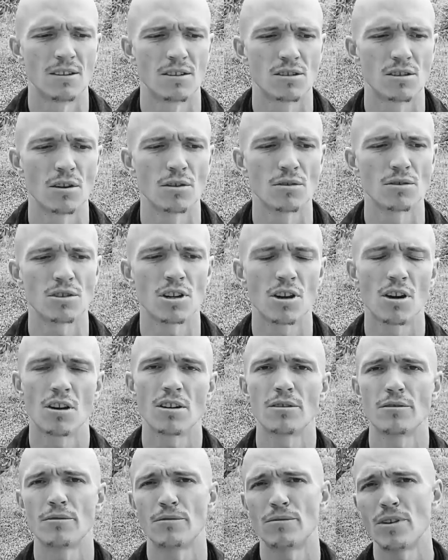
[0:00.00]
So she
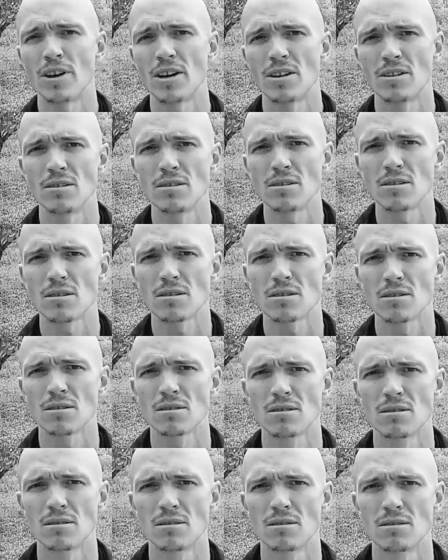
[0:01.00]
got her friends
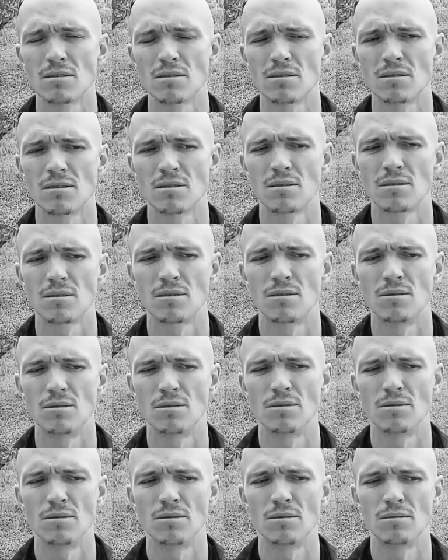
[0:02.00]

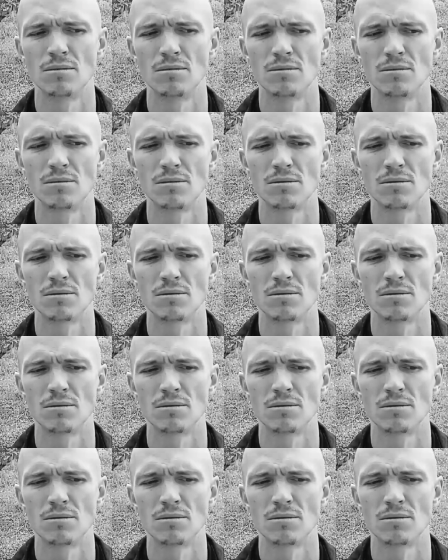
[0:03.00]
to